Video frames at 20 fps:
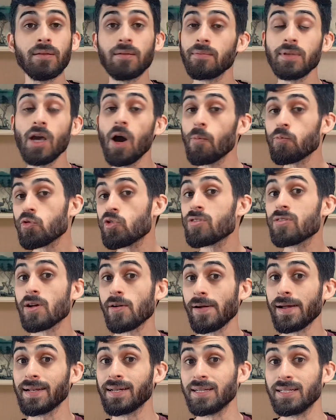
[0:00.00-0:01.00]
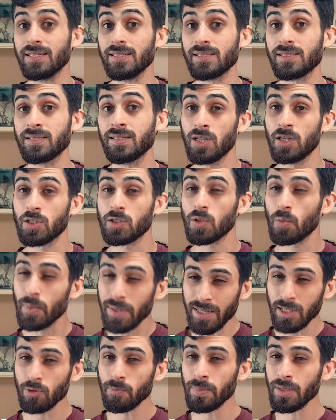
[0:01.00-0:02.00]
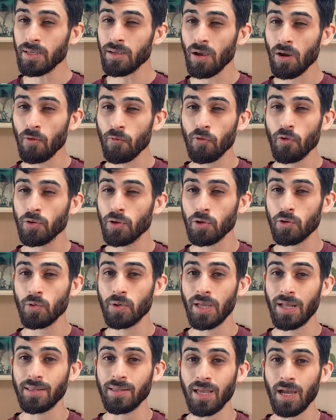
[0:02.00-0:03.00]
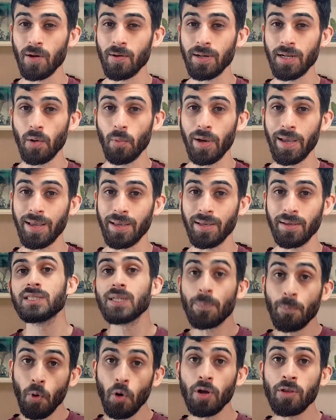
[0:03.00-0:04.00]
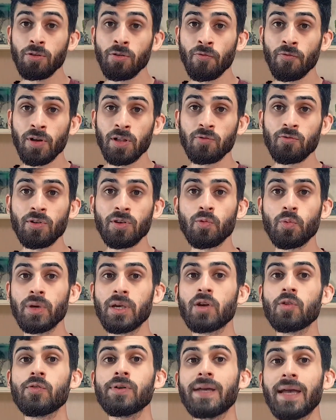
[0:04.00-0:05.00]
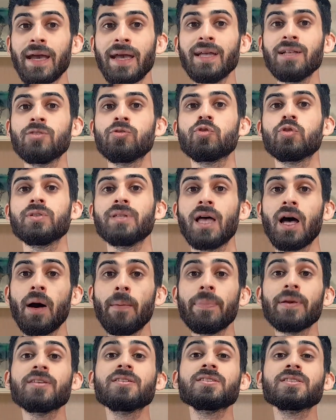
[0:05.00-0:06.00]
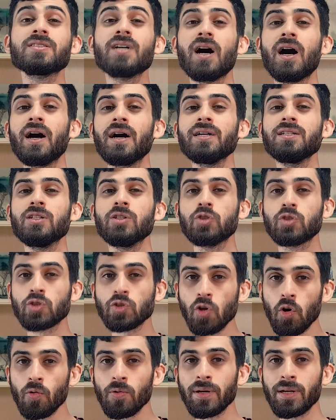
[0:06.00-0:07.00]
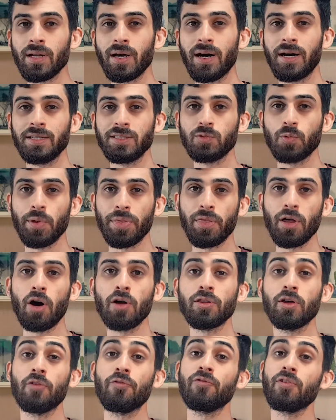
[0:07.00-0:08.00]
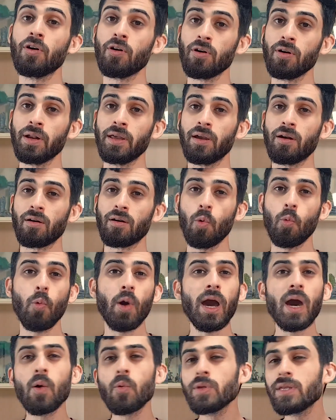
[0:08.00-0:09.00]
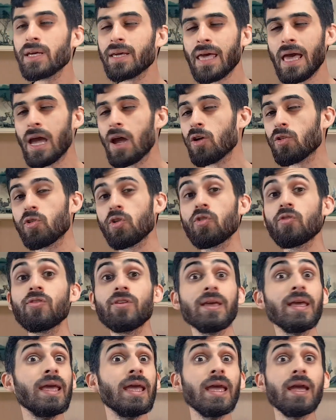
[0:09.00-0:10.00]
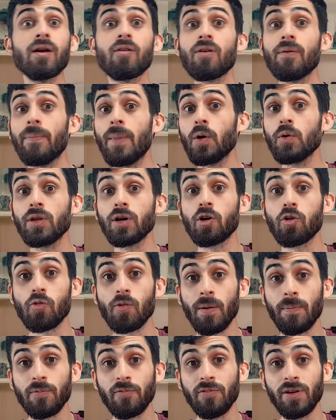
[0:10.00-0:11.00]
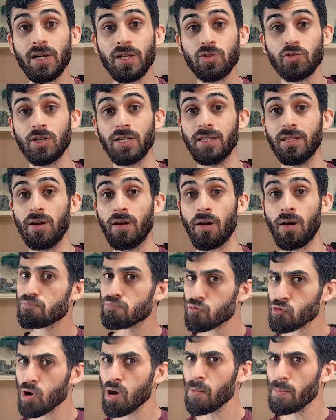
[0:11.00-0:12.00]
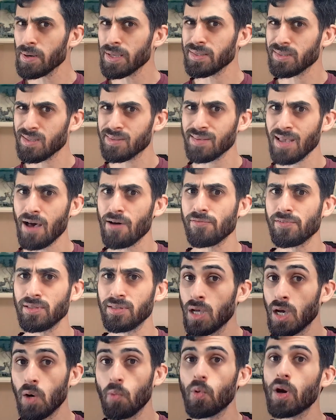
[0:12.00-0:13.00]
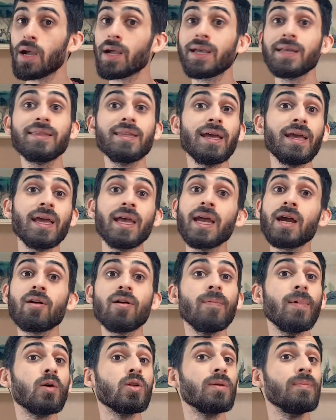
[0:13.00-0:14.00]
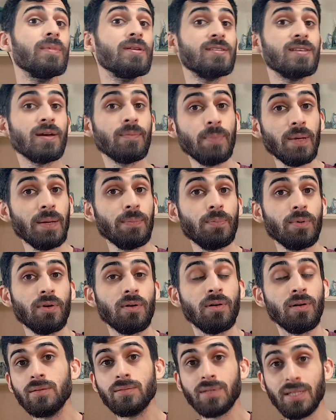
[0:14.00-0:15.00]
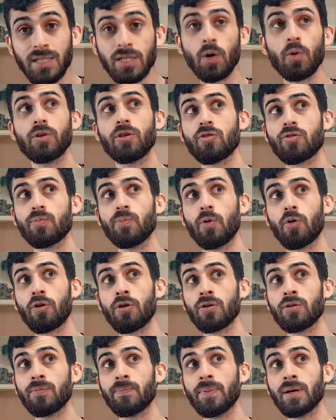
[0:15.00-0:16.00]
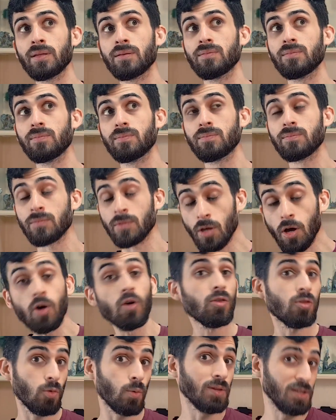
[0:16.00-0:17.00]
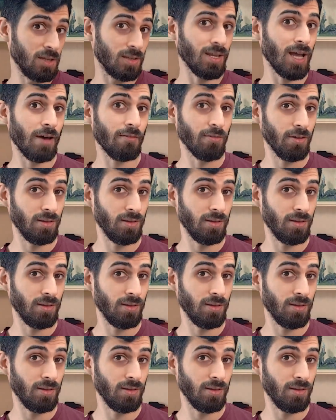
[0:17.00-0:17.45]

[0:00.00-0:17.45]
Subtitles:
The options are endless, so we need to be careful not to get carried away. The points of interest we create should help us tie the storylines we thought of earlier. Where would the characters hear about the corrupt village leader? Probably in the tavern. Where can they hear about the missing people? The notice board, but also in the tavern.